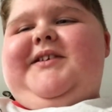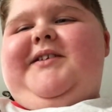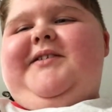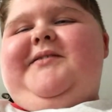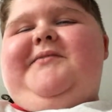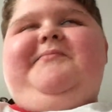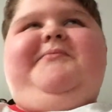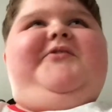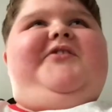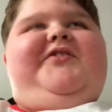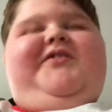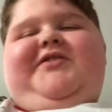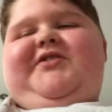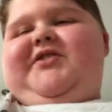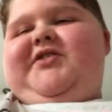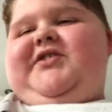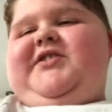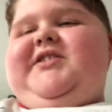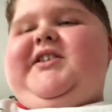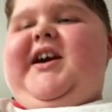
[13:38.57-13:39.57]
and I'm gonna
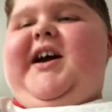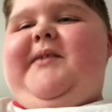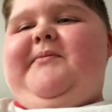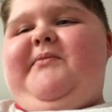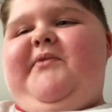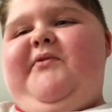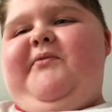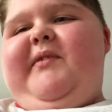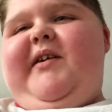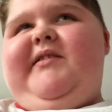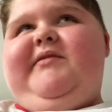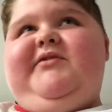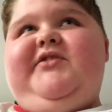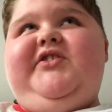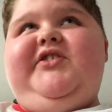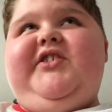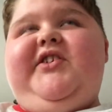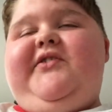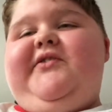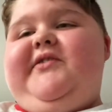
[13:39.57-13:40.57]
turn the camera around and
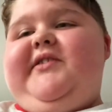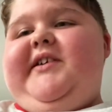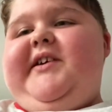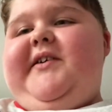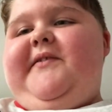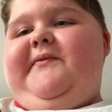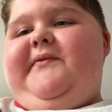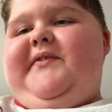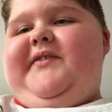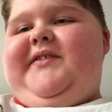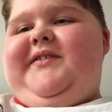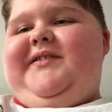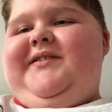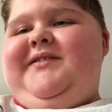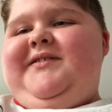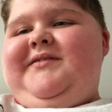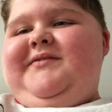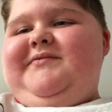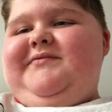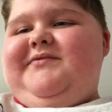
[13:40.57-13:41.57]
show the oven.
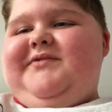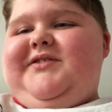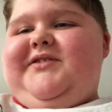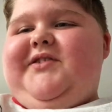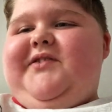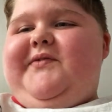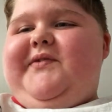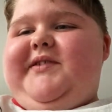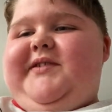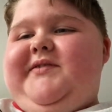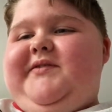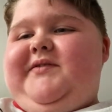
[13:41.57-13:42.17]
What's going